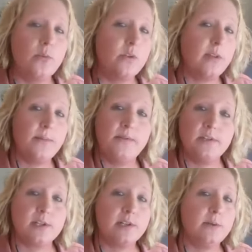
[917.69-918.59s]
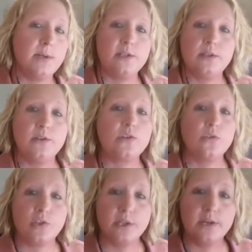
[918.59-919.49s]
whether that be physically, mentally, or
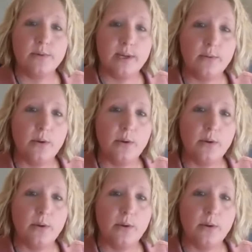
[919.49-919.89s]
socially, right?